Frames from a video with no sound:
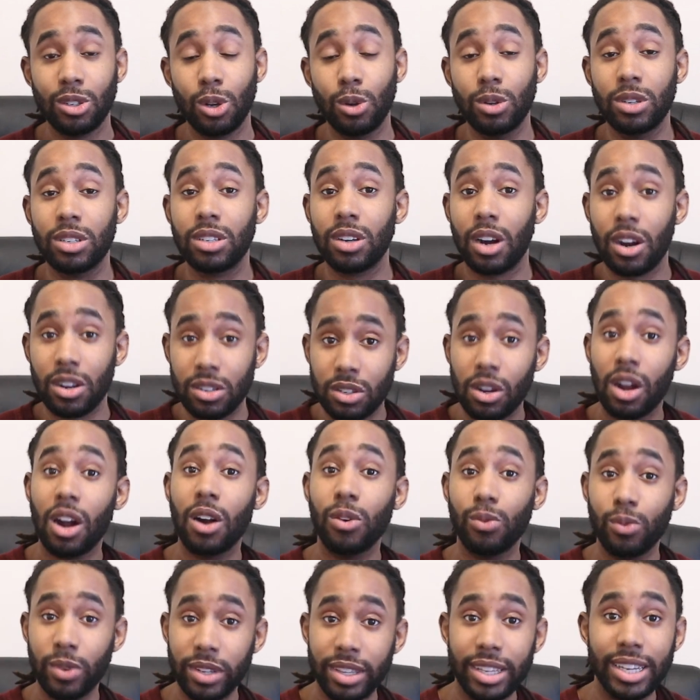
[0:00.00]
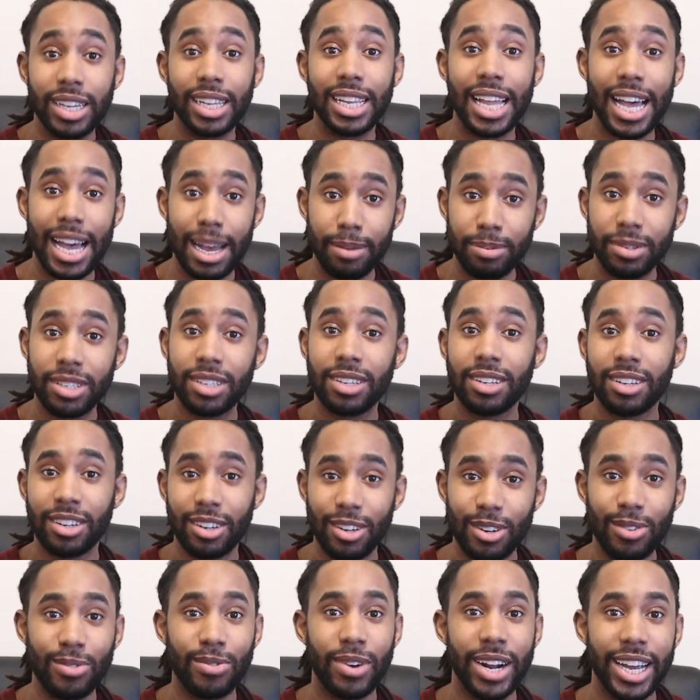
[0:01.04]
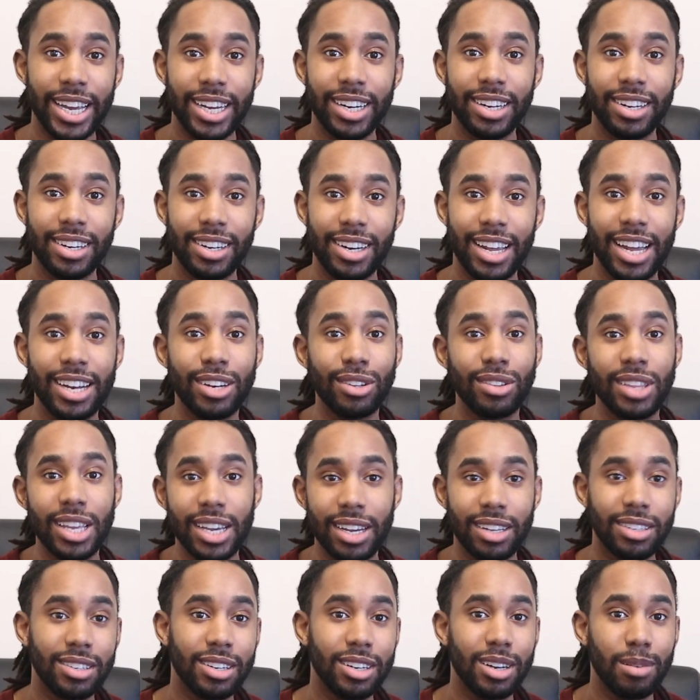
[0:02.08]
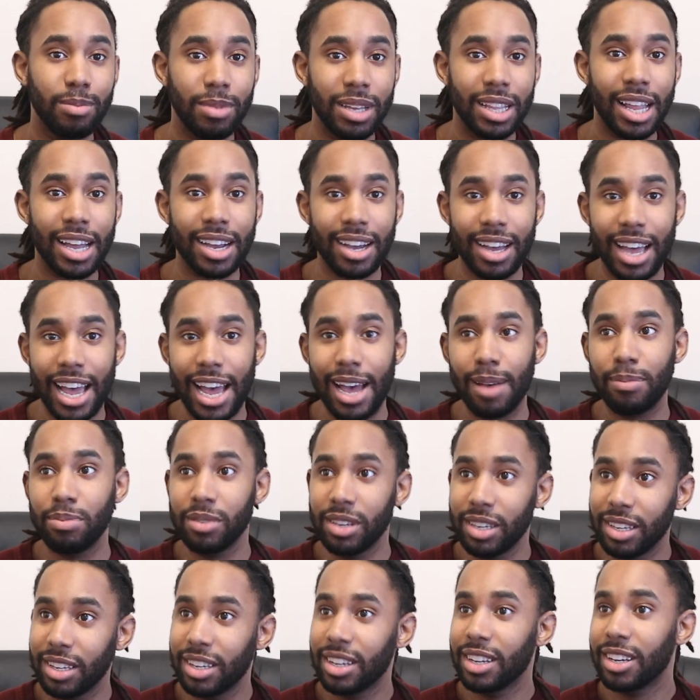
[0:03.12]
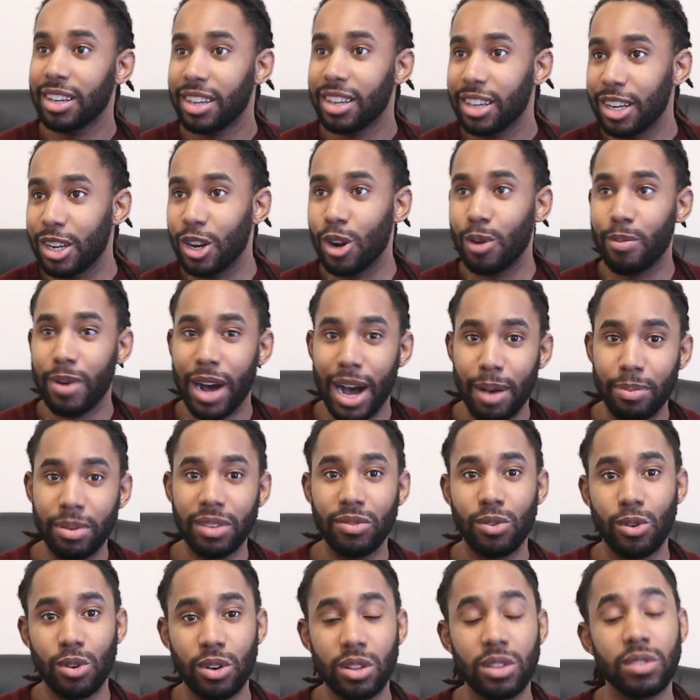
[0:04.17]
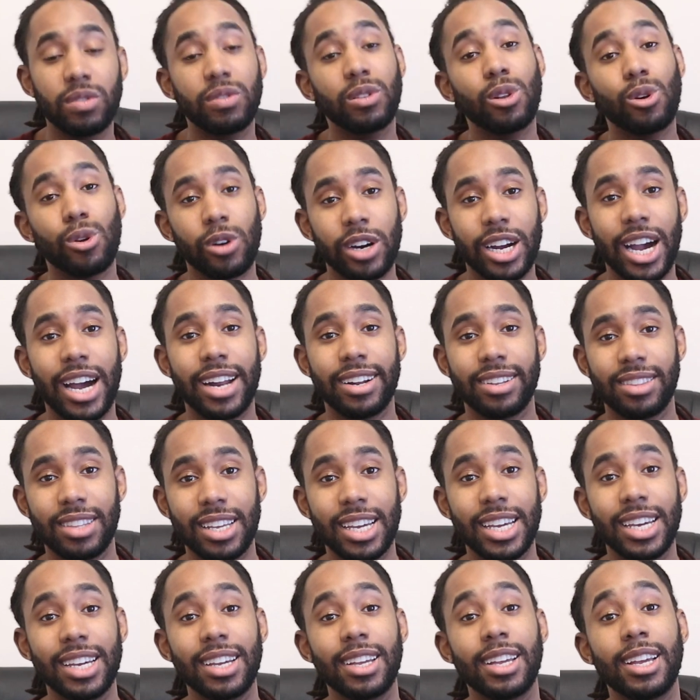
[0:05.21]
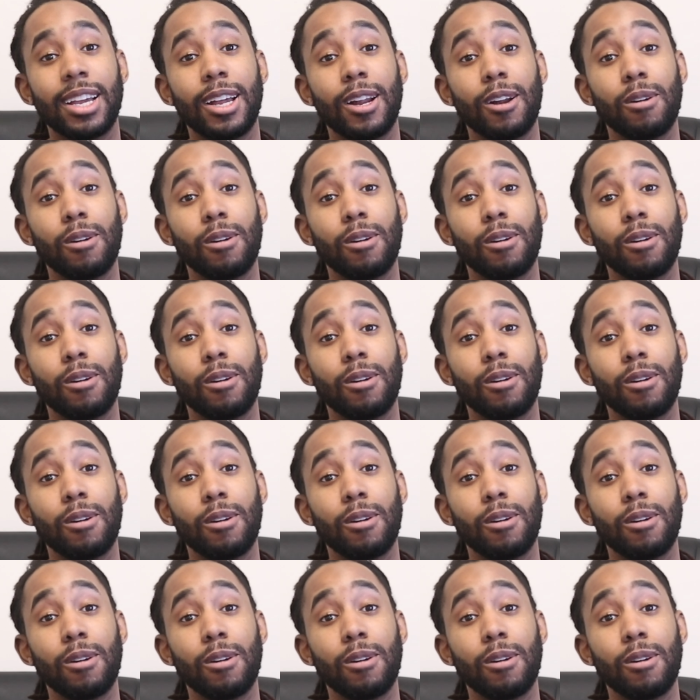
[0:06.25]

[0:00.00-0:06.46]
So it starts off with the claps, right? And you think it's gonna be like a happy, you know, poppy for the floor kind of thing.